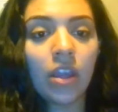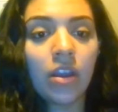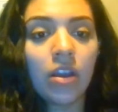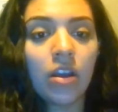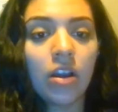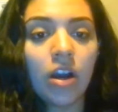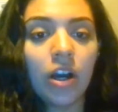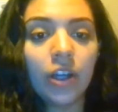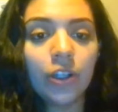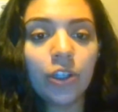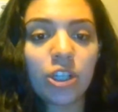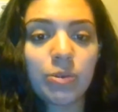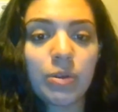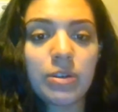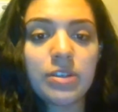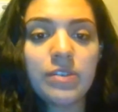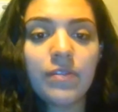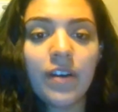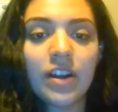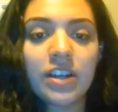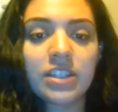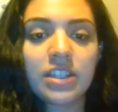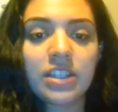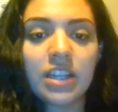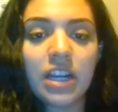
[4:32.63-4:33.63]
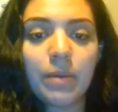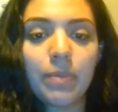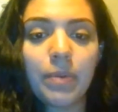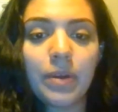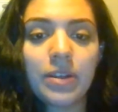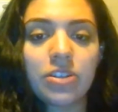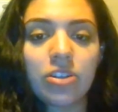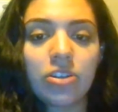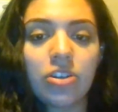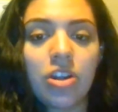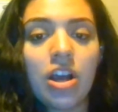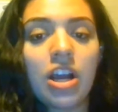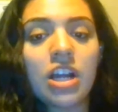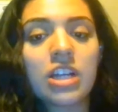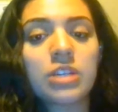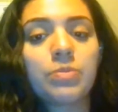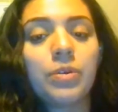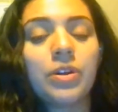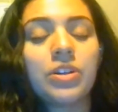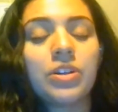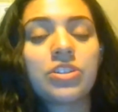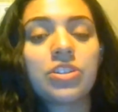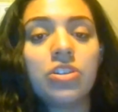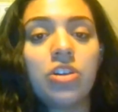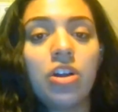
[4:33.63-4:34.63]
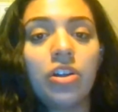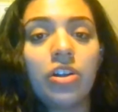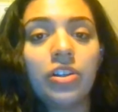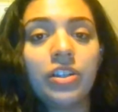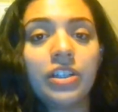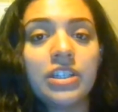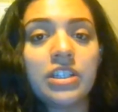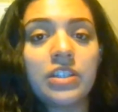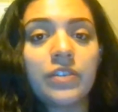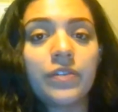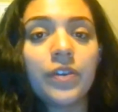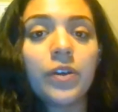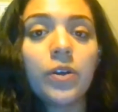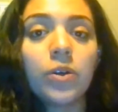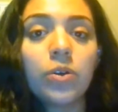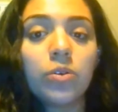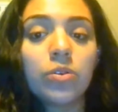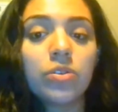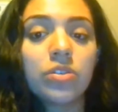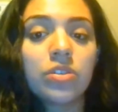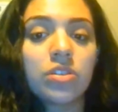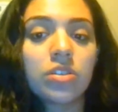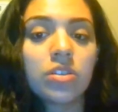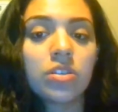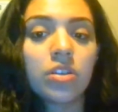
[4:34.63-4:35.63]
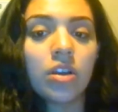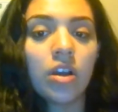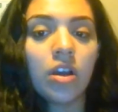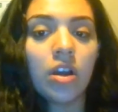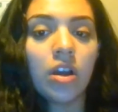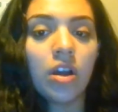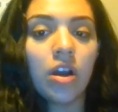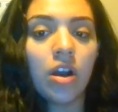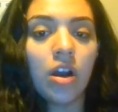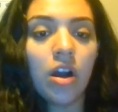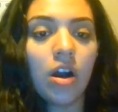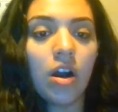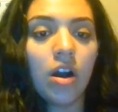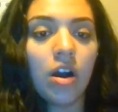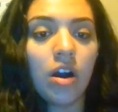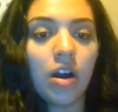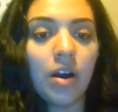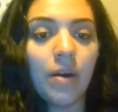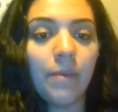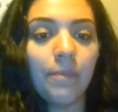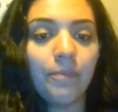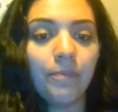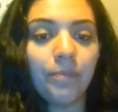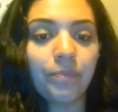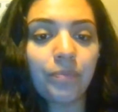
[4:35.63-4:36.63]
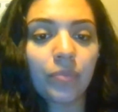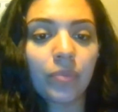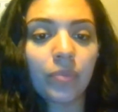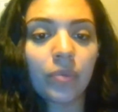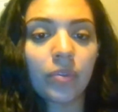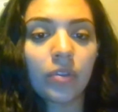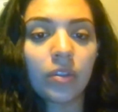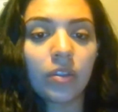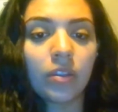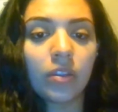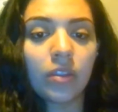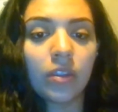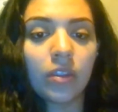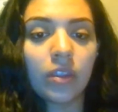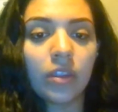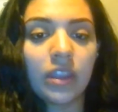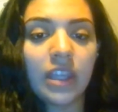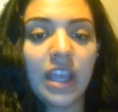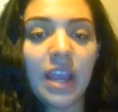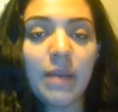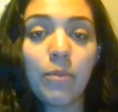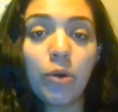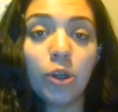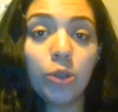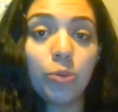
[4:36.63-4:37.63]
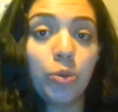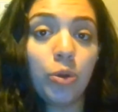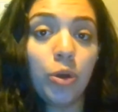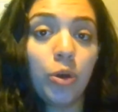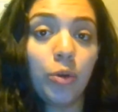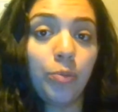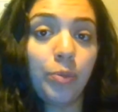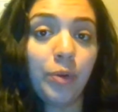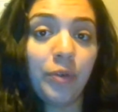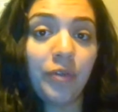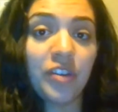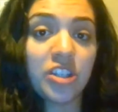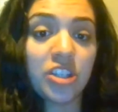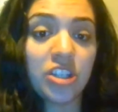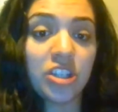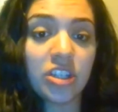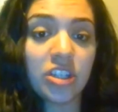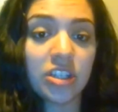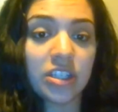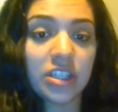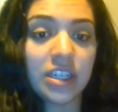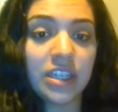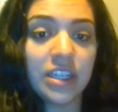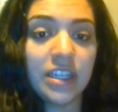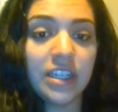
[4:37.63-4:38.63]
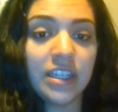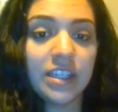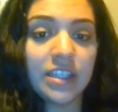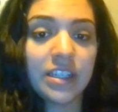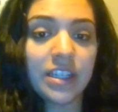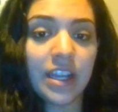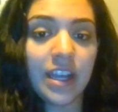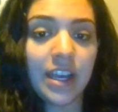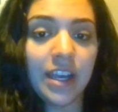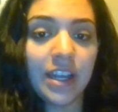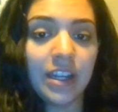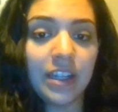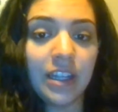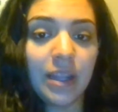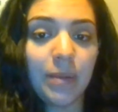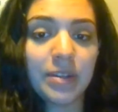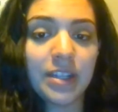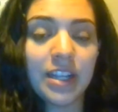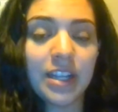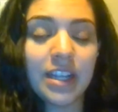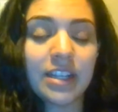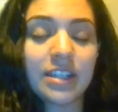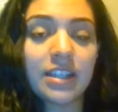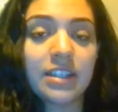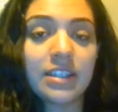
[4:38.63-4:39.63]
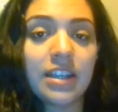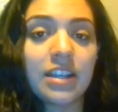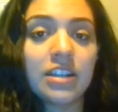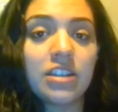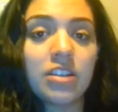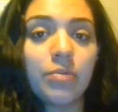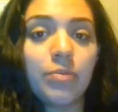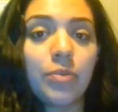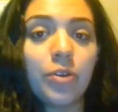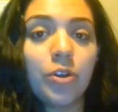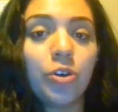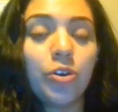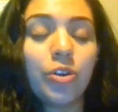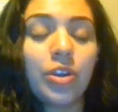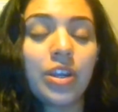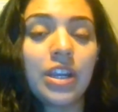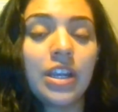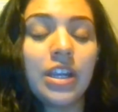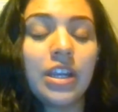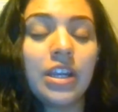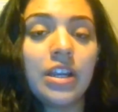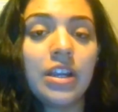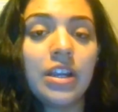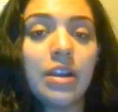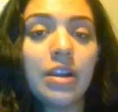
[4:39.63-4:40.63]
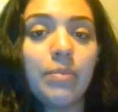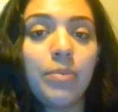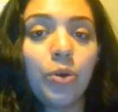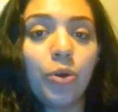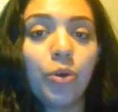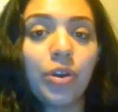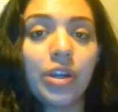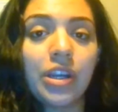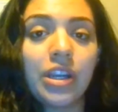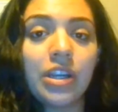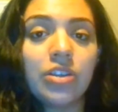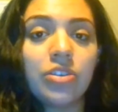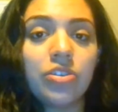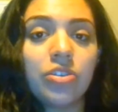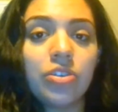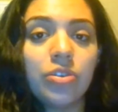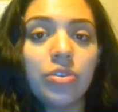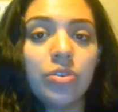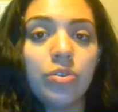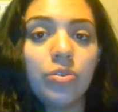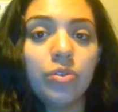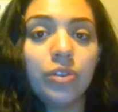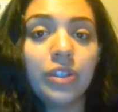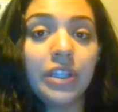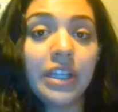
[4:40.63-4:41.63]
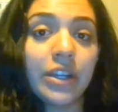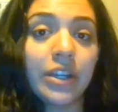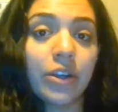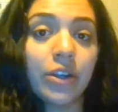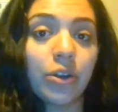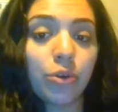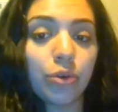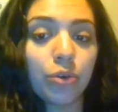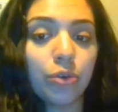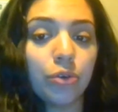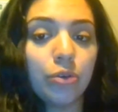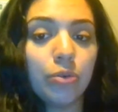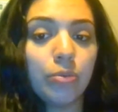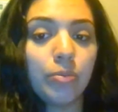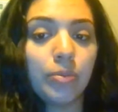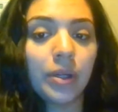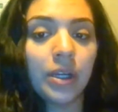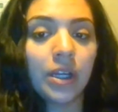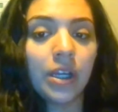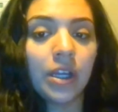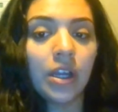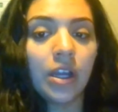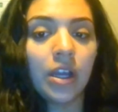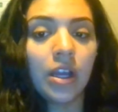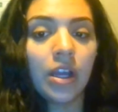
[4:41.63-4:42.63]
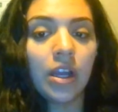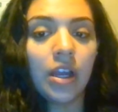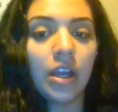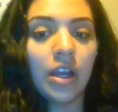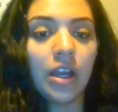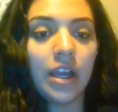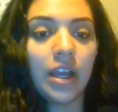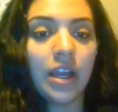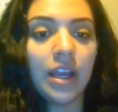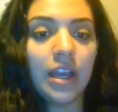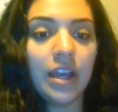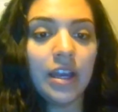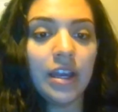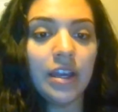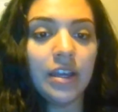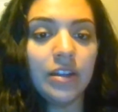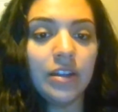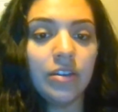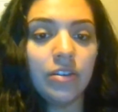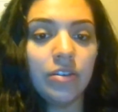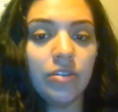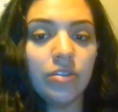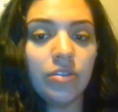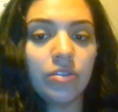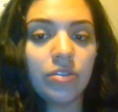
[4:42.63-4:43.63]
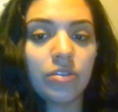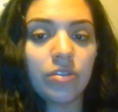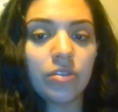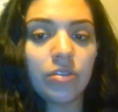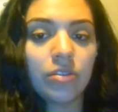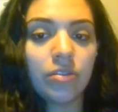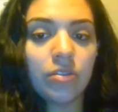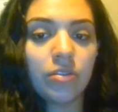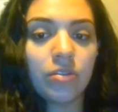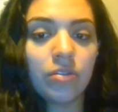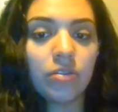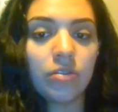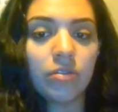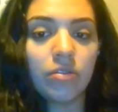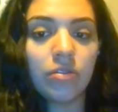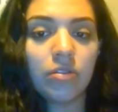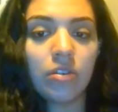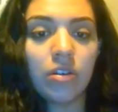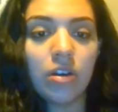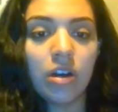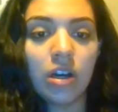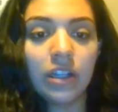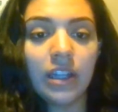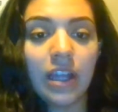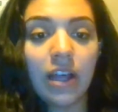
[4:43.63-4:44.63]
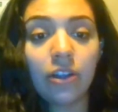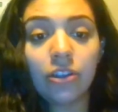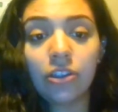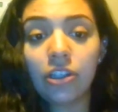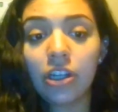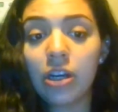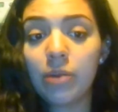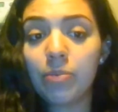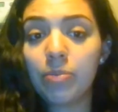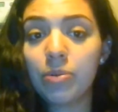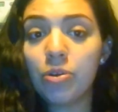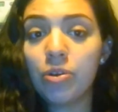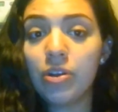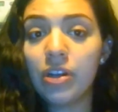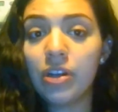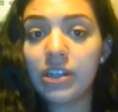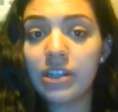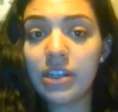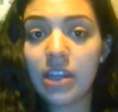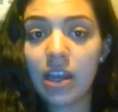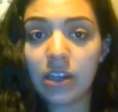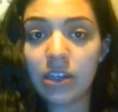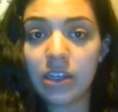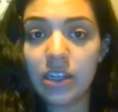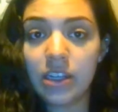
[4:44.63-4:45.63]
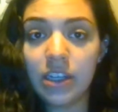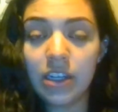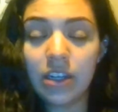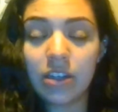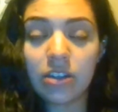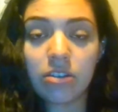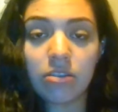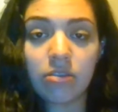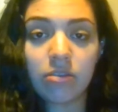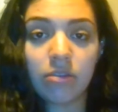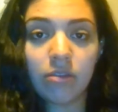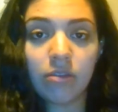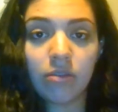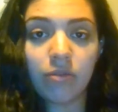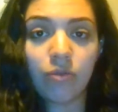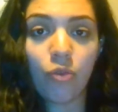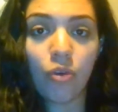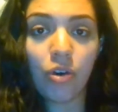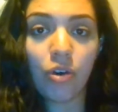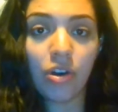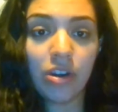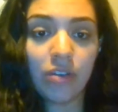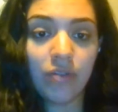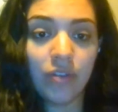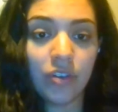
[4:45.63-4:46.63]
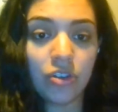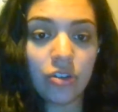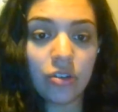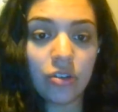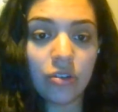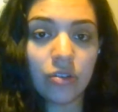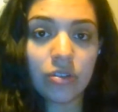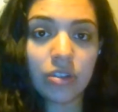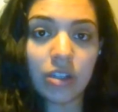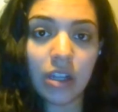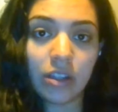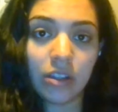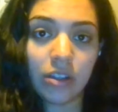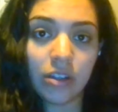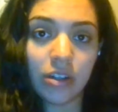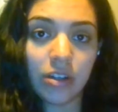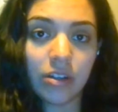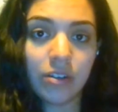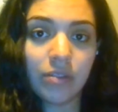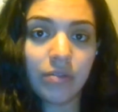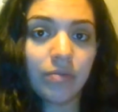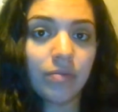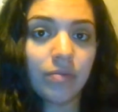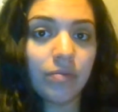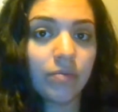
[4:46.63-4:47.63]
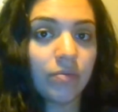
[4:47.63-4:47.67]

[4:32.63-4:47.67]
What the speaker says: Although expressive arts therapists are not experts in all these fields, they have multiple proficiencies, and they possess a sensibility and ability to lead a group and allow therapeutic techniques for individuals that they're